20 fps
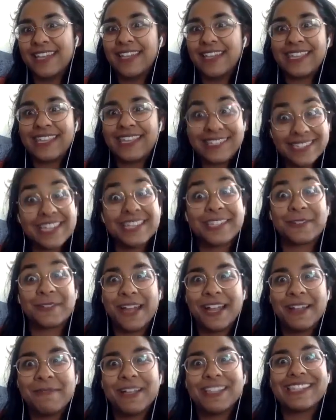he does
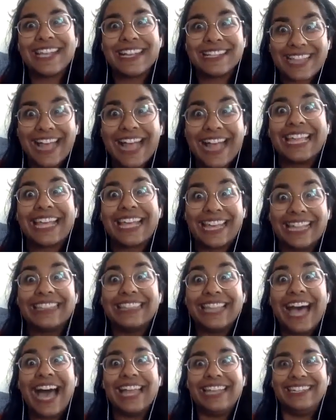write about sex like a
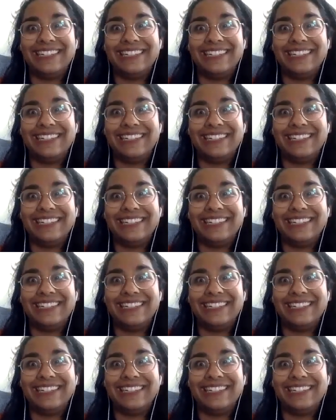lot,